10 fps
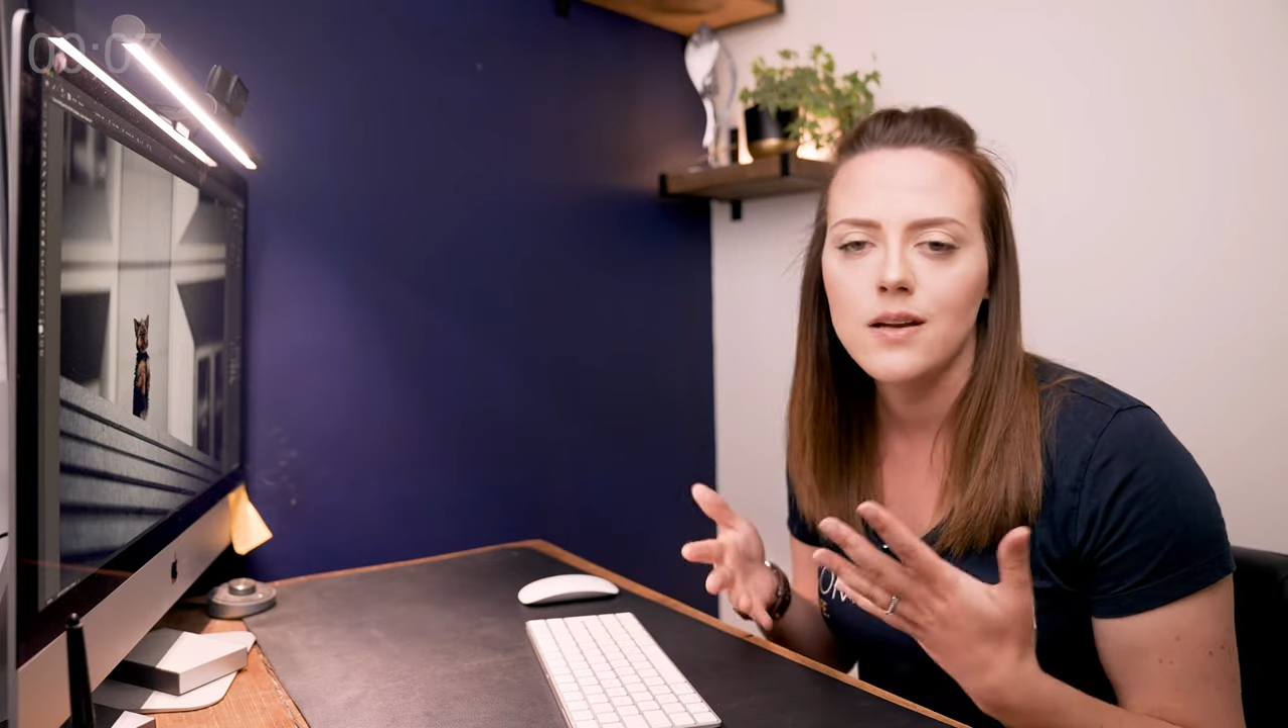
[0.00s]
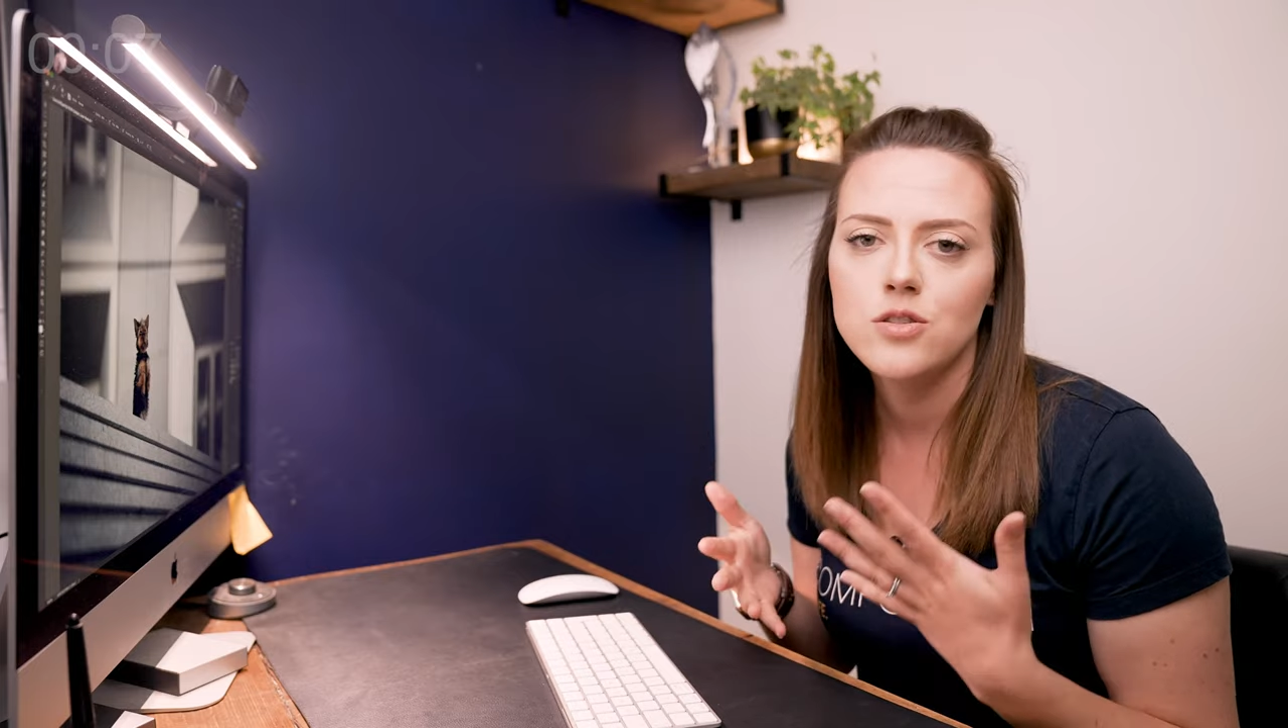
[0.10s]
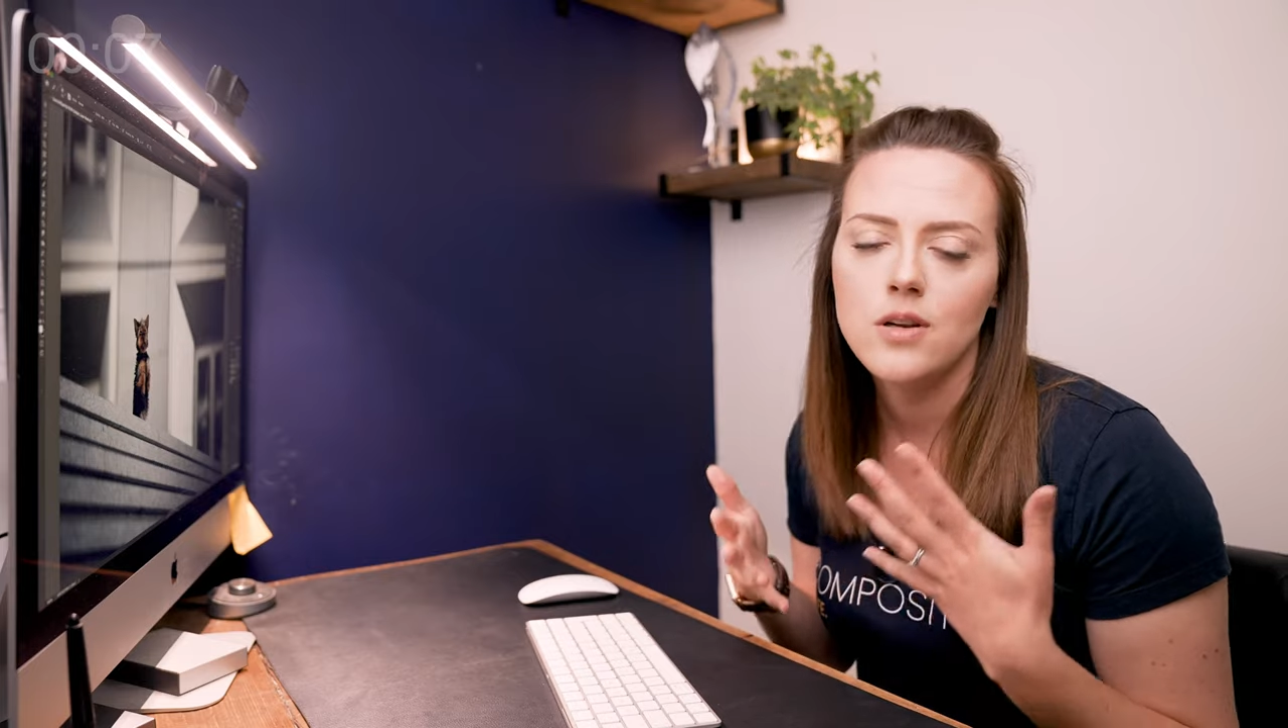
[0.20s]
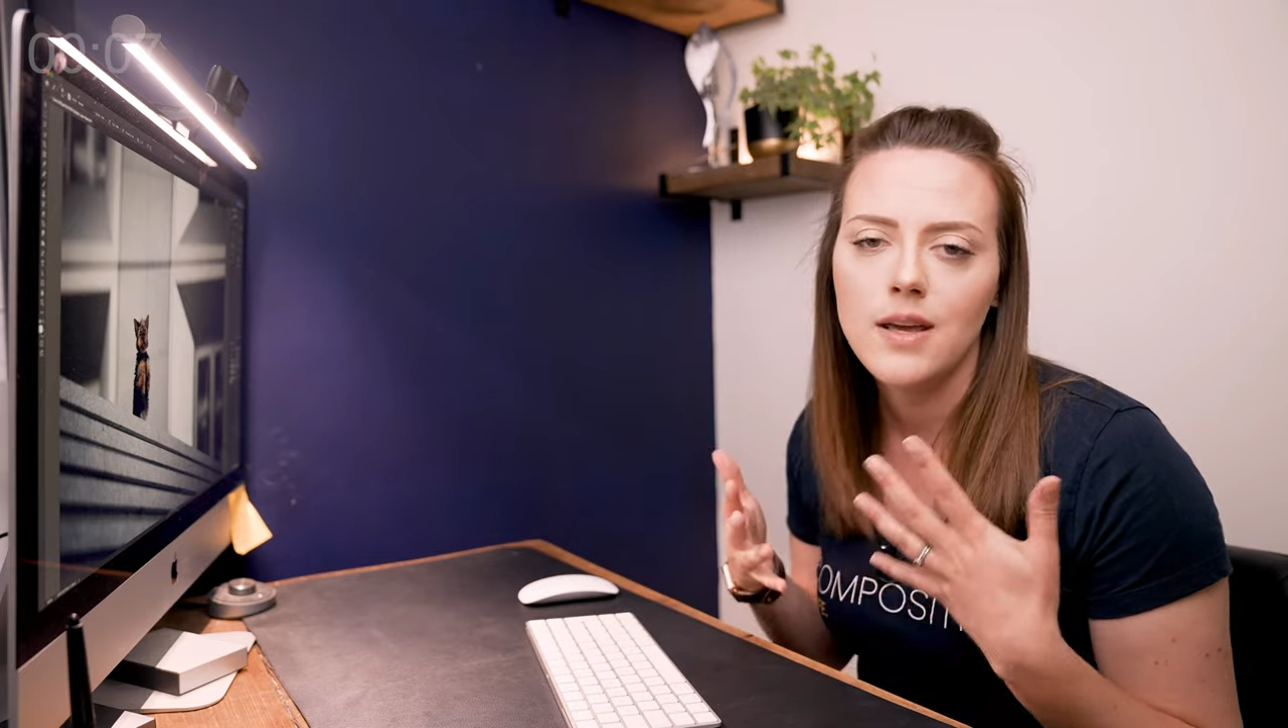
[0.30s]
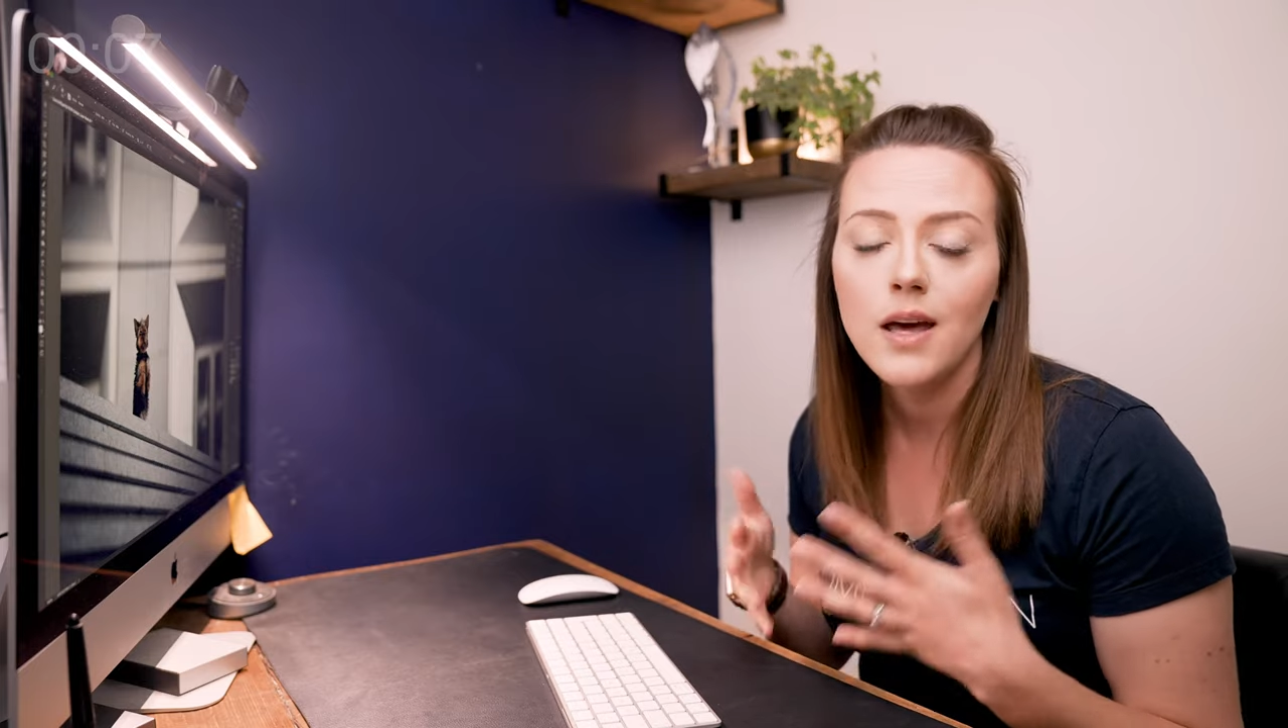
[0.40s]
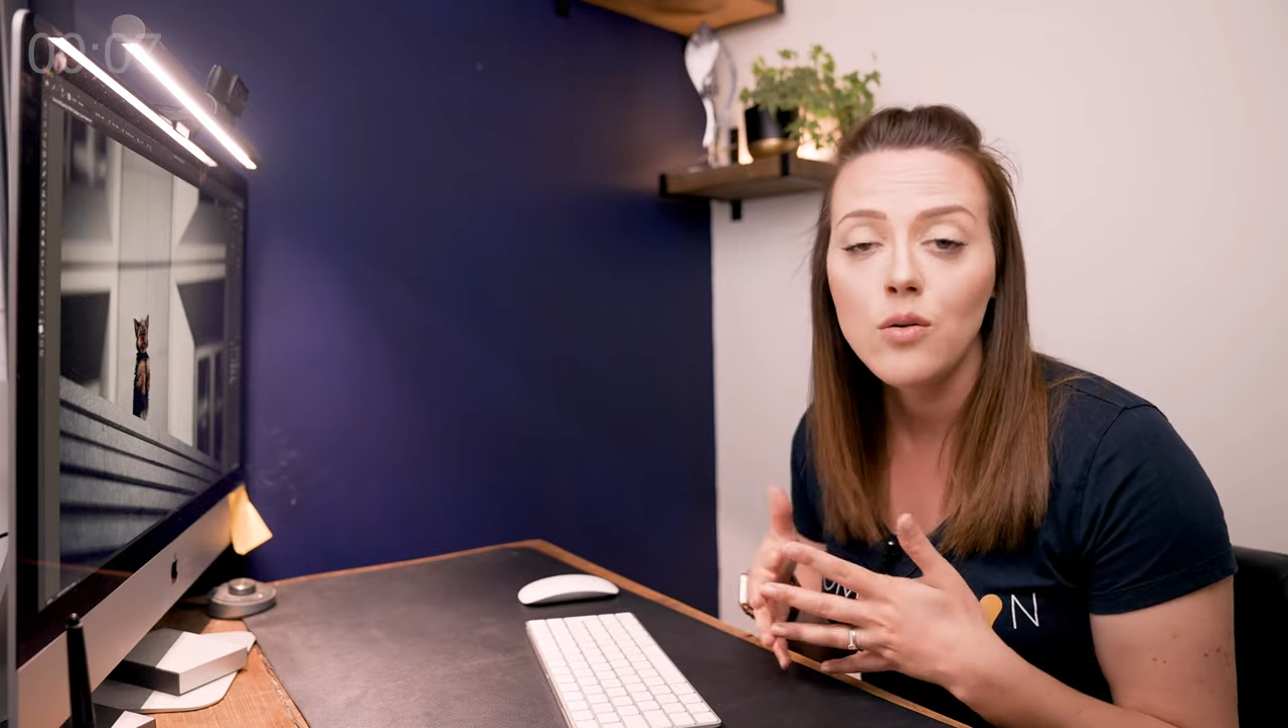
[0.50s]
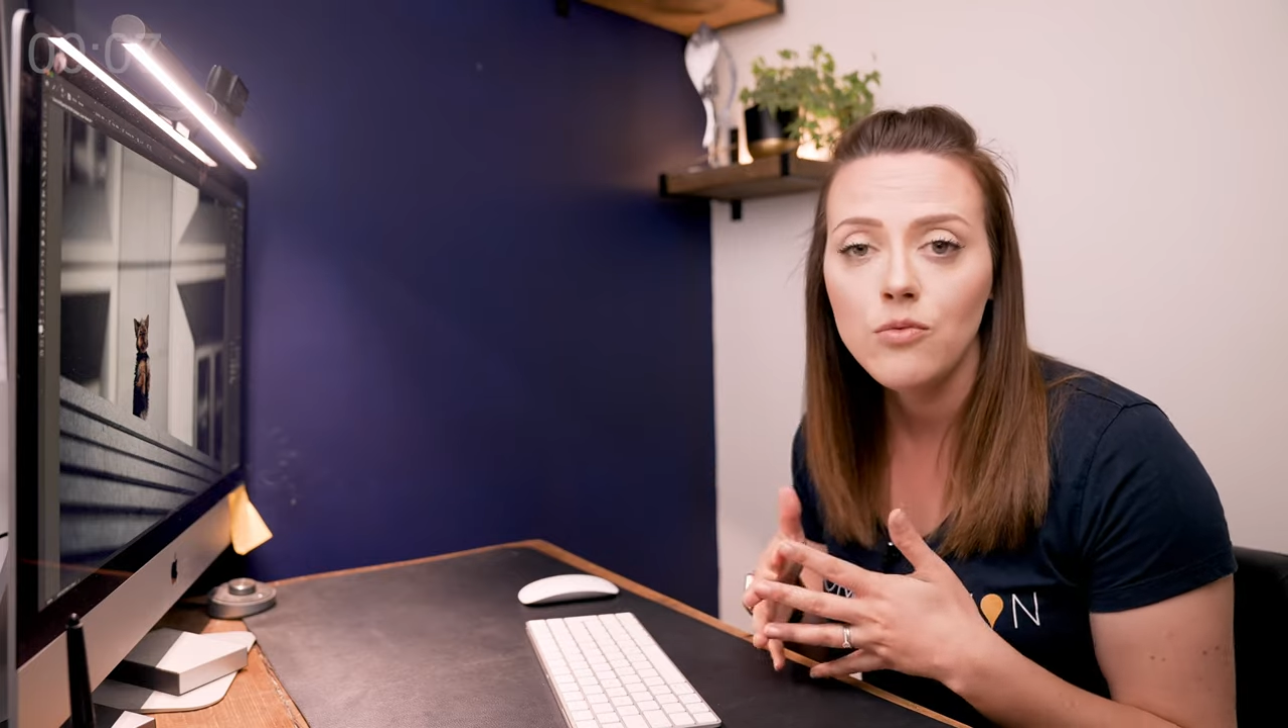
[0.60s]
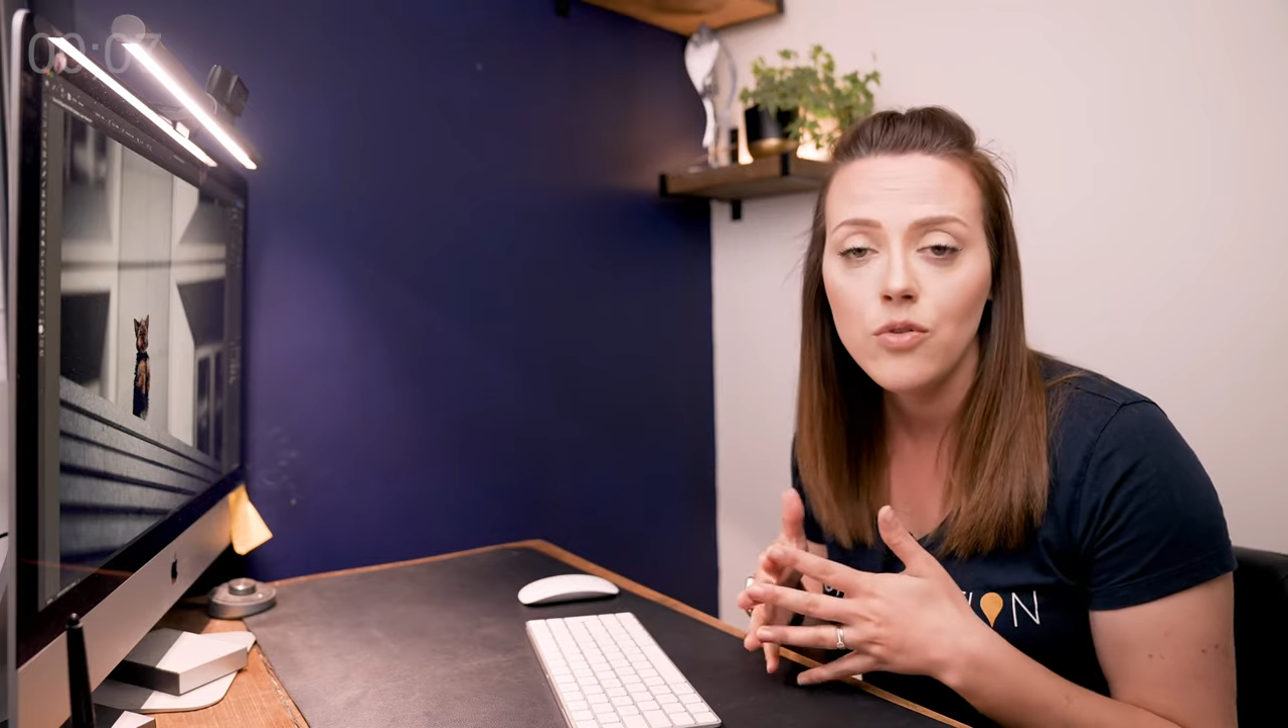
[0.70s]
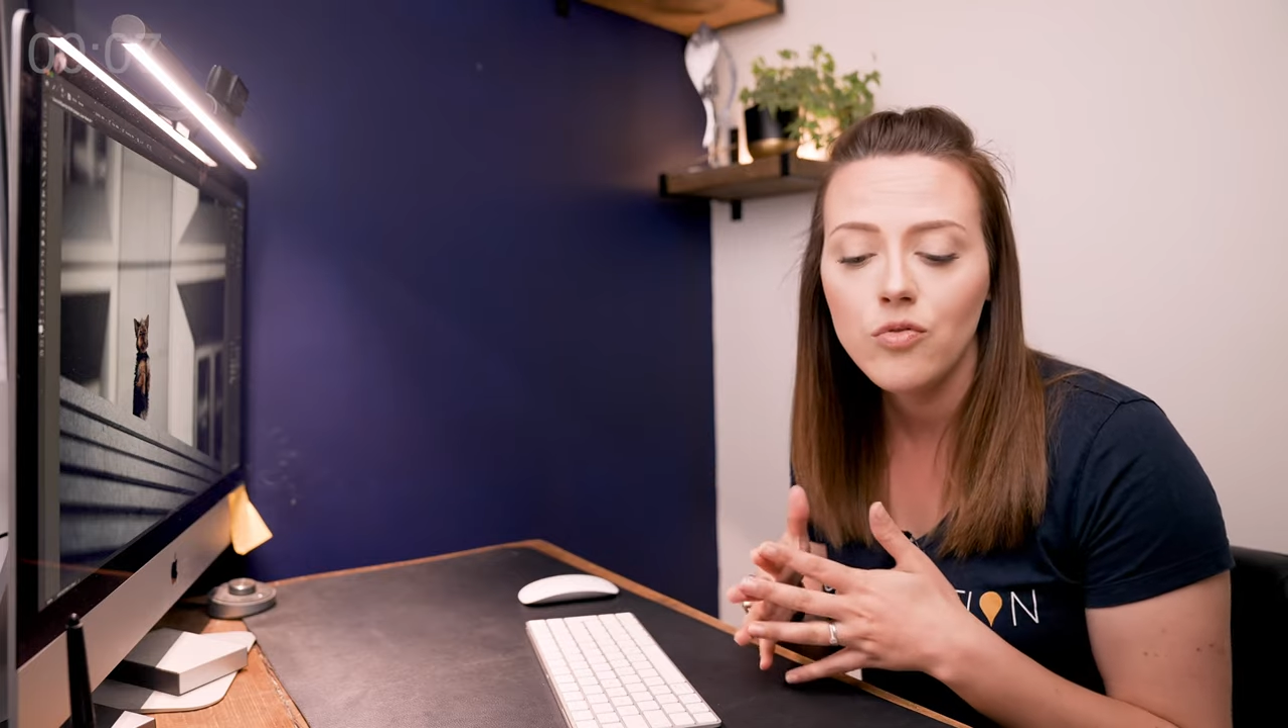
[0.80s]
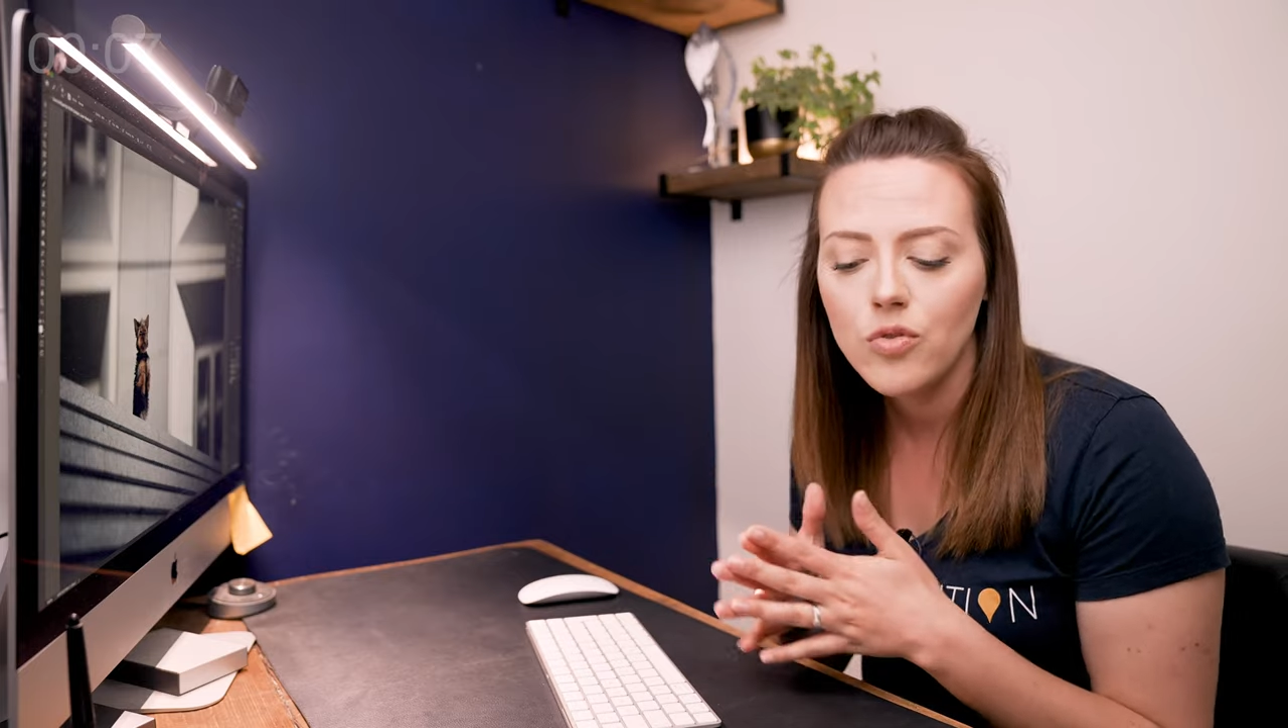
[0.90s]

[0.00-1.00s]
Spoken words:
actually helpful